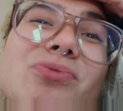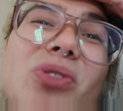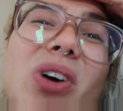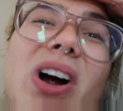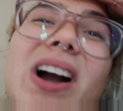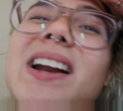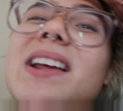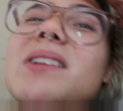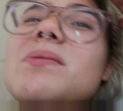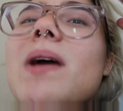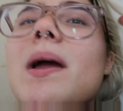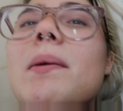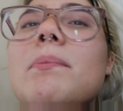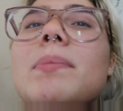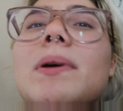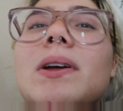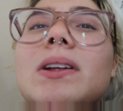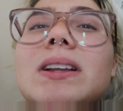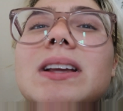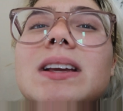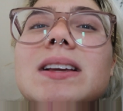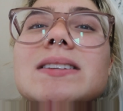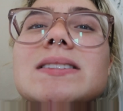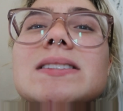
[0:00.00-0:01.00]
wanted my
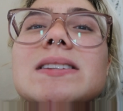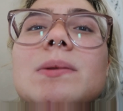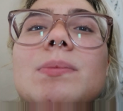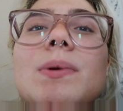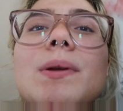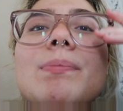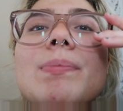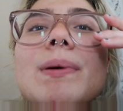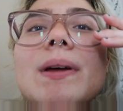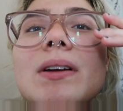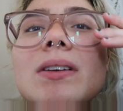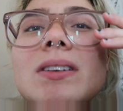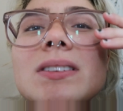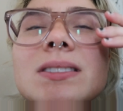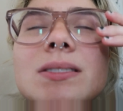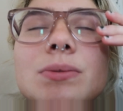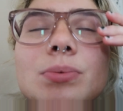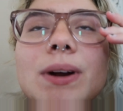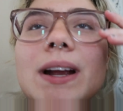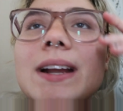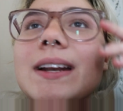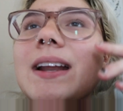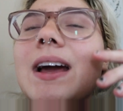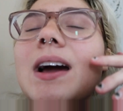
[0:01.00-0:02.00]
buildings to be
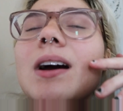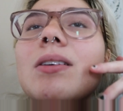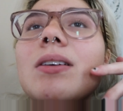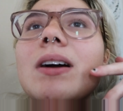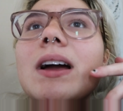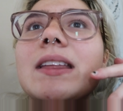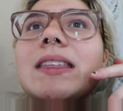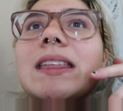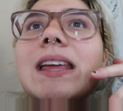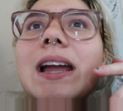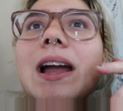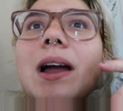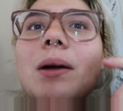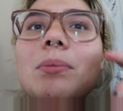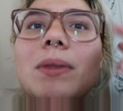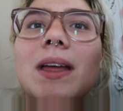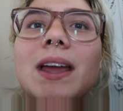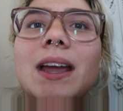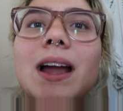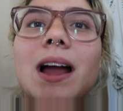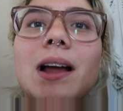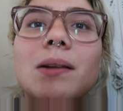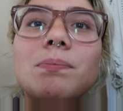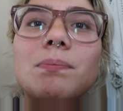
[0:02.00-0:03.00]
built. Right now, I think I'm
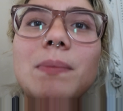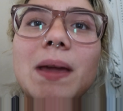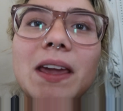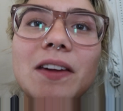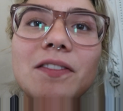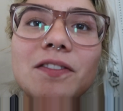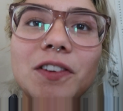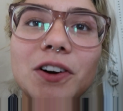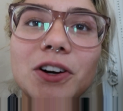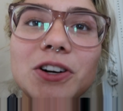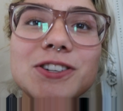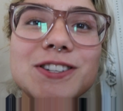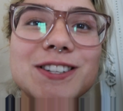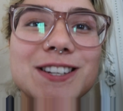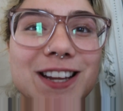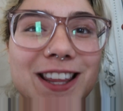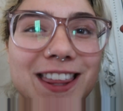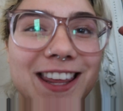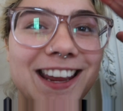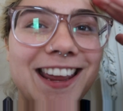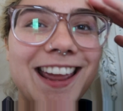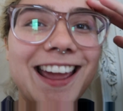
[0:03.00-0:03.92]
like on May 1st to the